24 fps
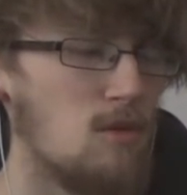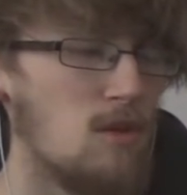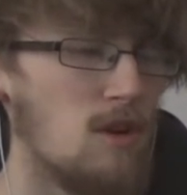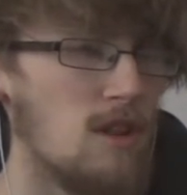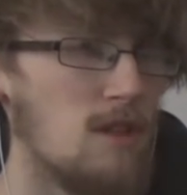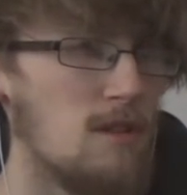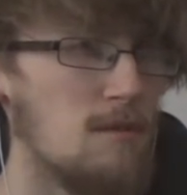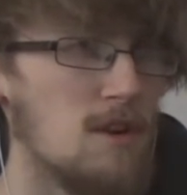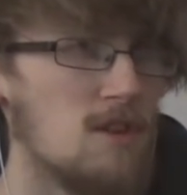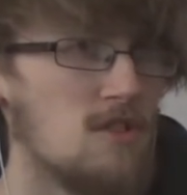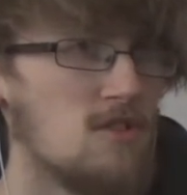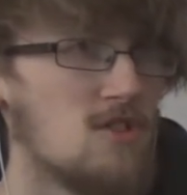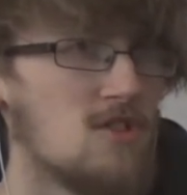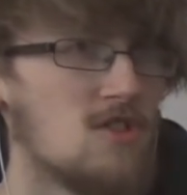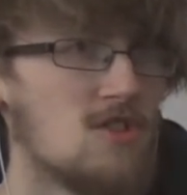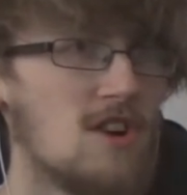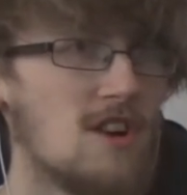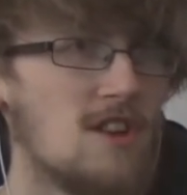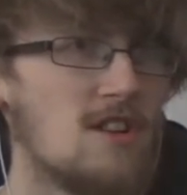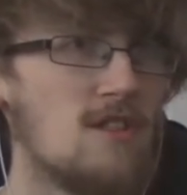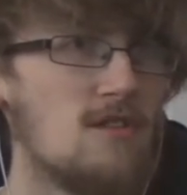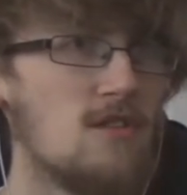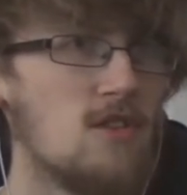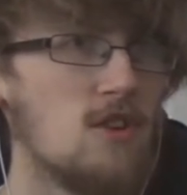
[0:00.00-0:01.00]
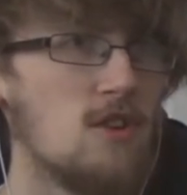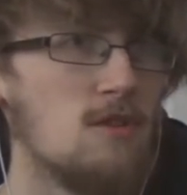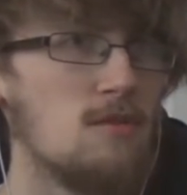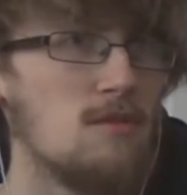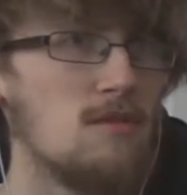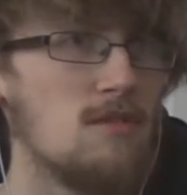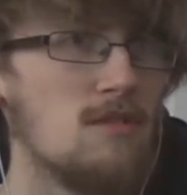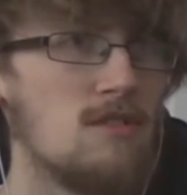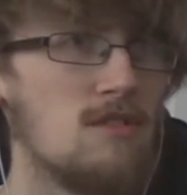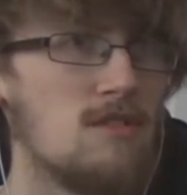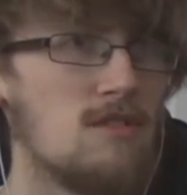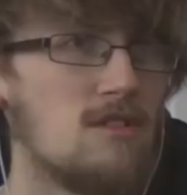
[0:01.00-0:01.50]
one of the most attractive
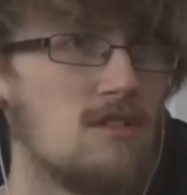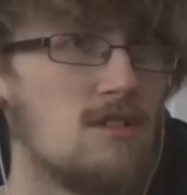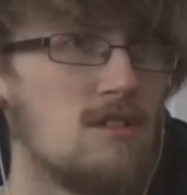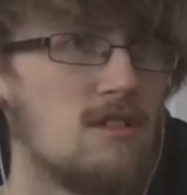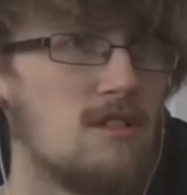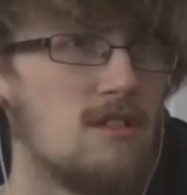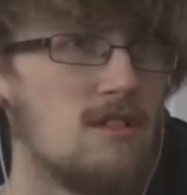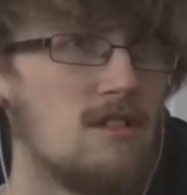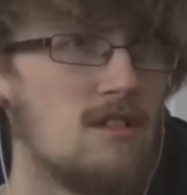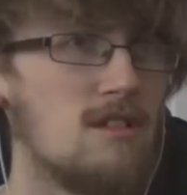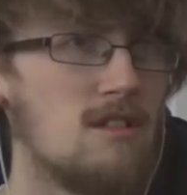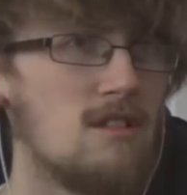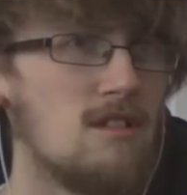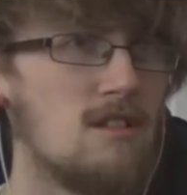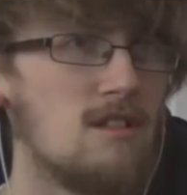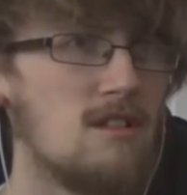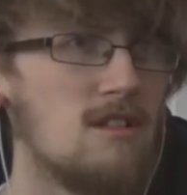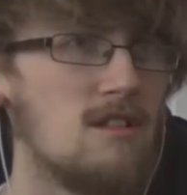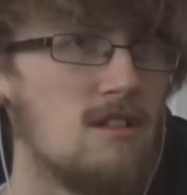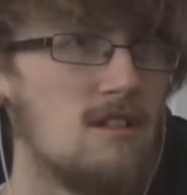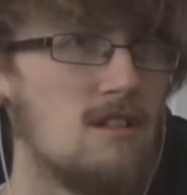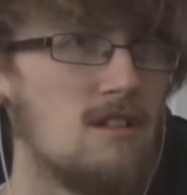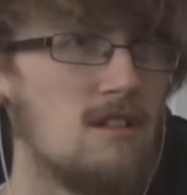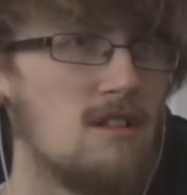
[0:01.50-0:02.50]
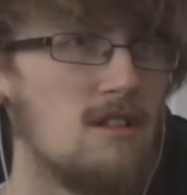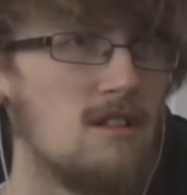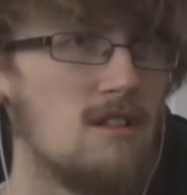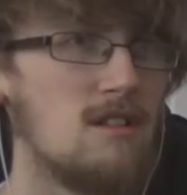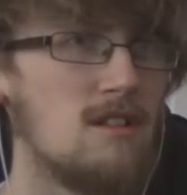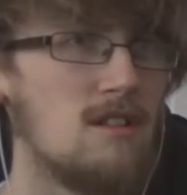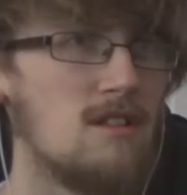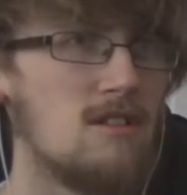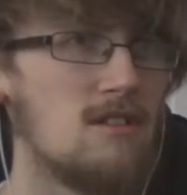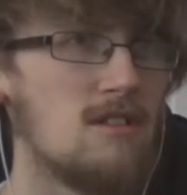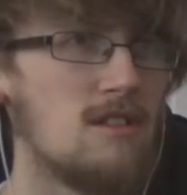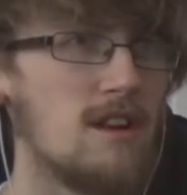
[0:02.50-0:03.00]
humans
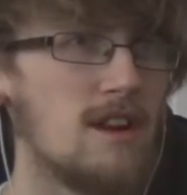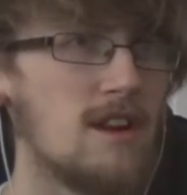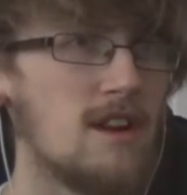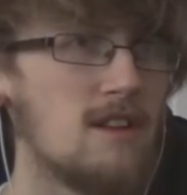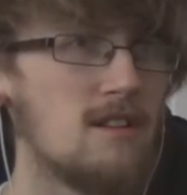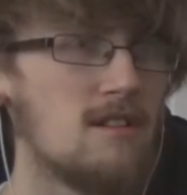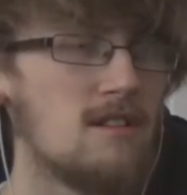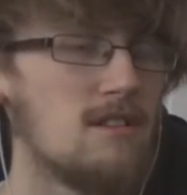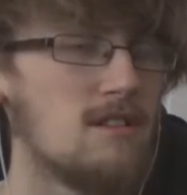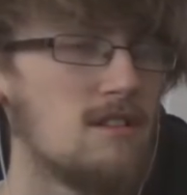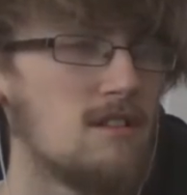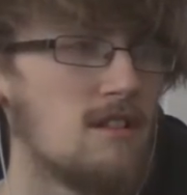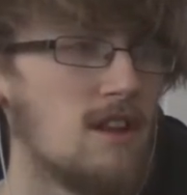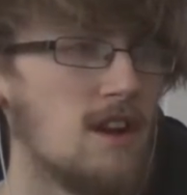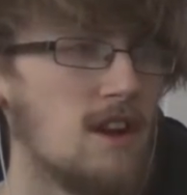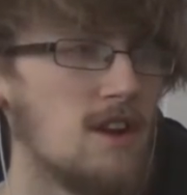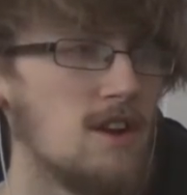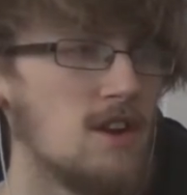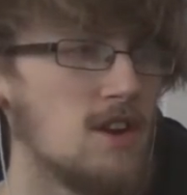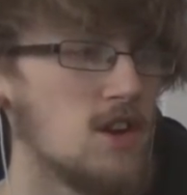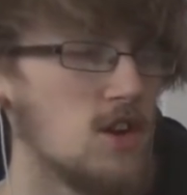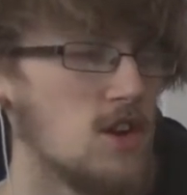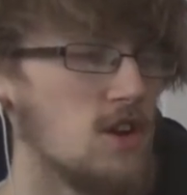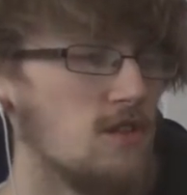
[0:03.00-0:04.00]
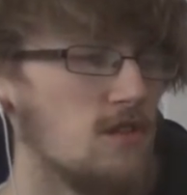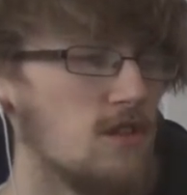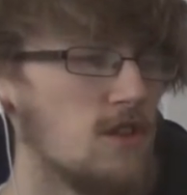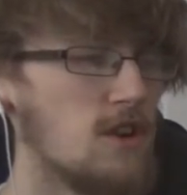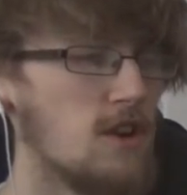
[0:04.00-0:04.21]
is, like, taking a shelf